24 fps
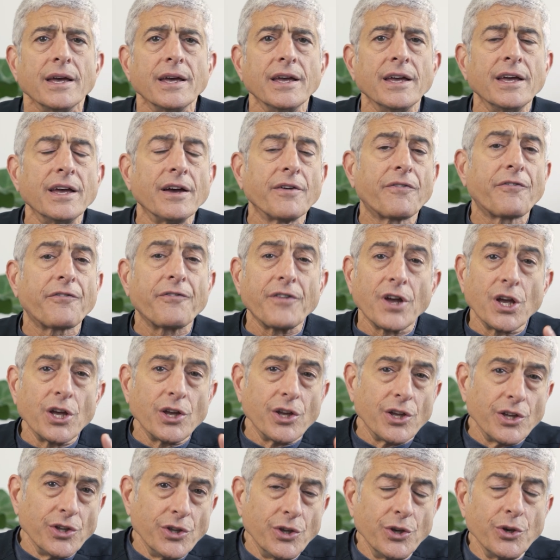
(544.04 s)
If
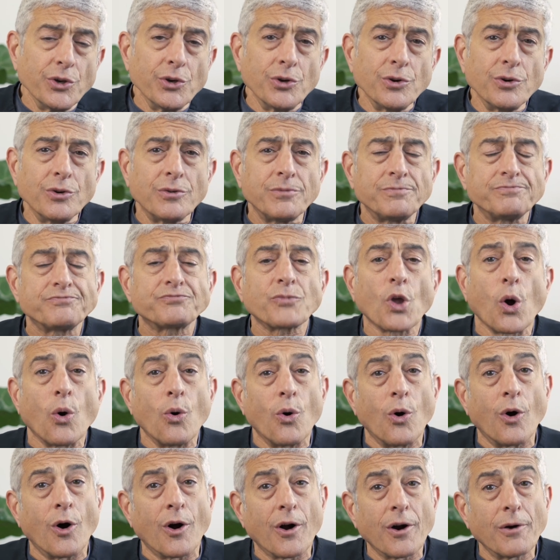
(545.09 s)
you
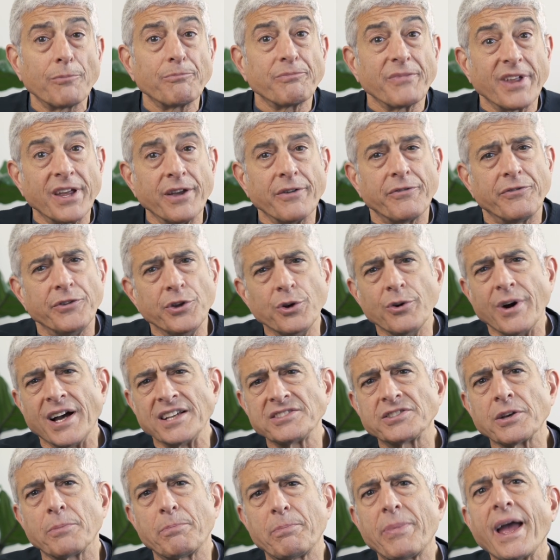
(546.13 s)
or if you
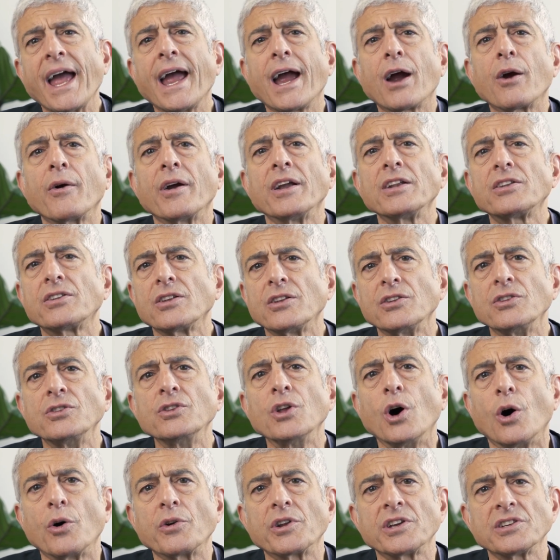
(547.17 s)
as a parent
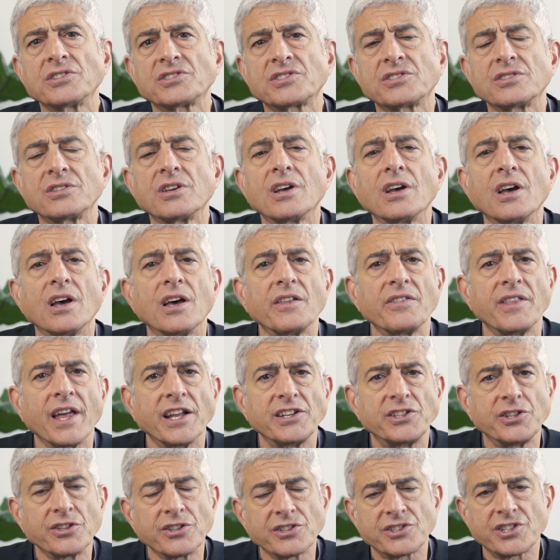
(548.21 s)
notice
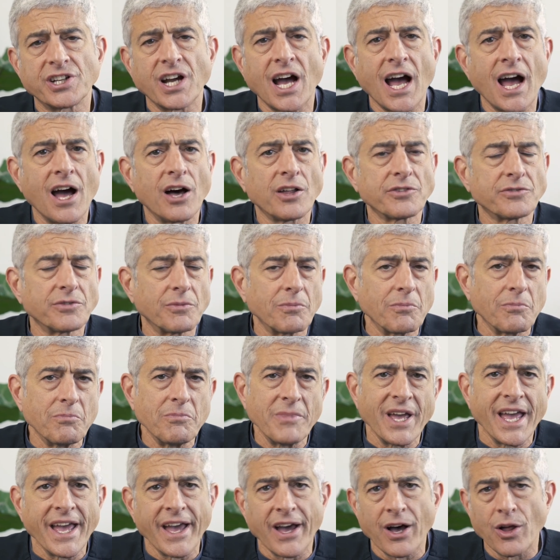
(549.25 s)
that your child,
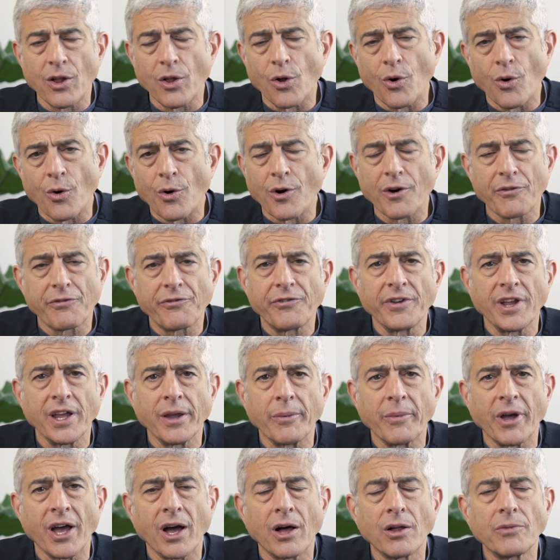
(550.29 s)
male or
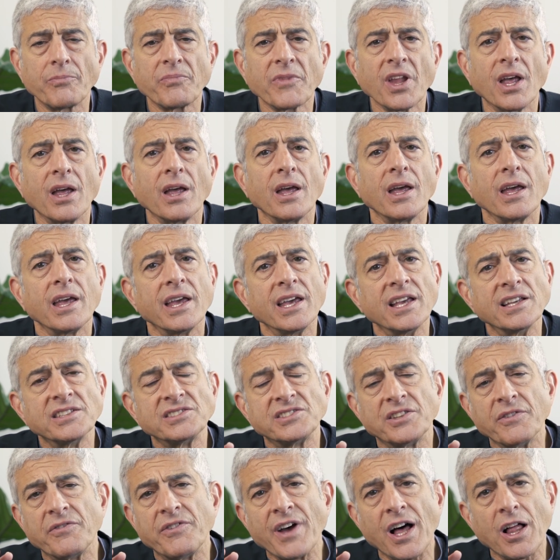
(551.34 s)
female, is
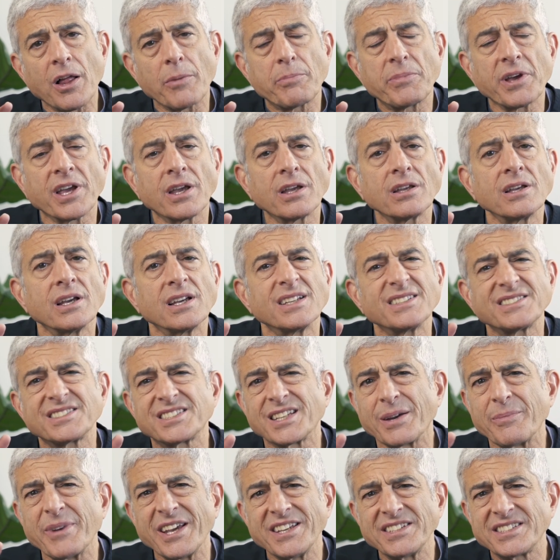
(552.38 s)
developing
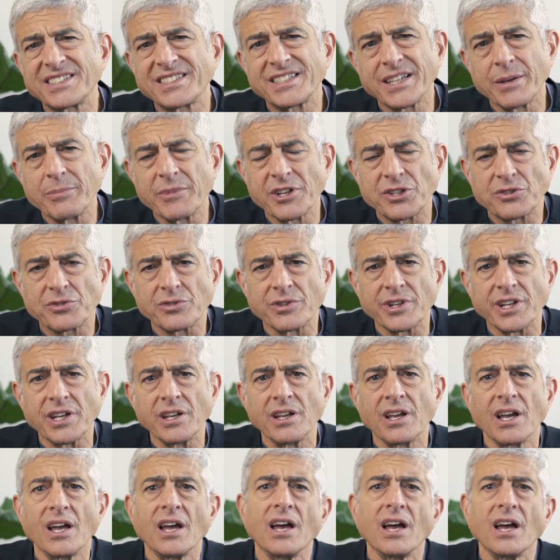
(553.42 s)
some asymmetry,